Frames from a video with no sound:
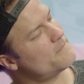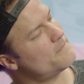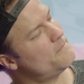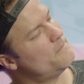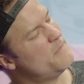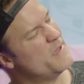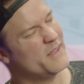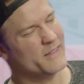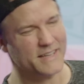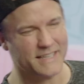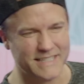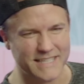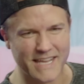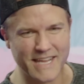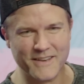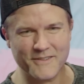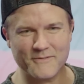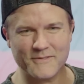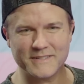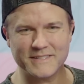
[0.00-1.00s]

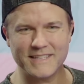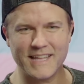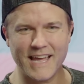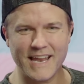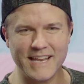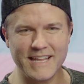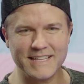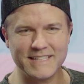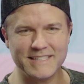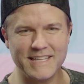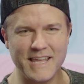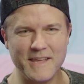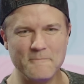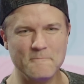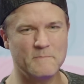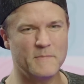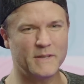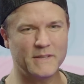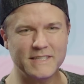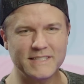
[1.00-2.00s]
Militant, was that his
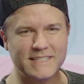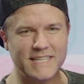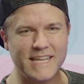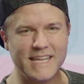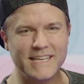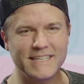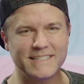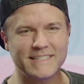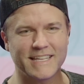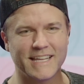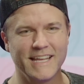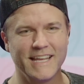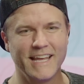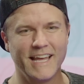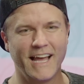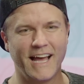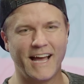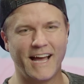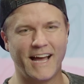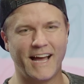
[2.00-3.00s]
name? Militant,
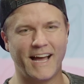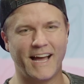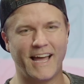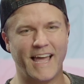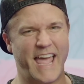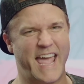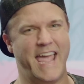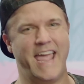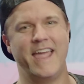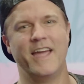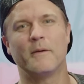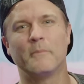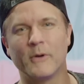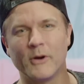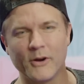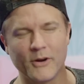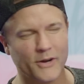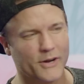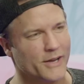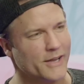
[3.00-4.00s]
uh,
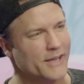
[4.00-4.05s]
Hammer,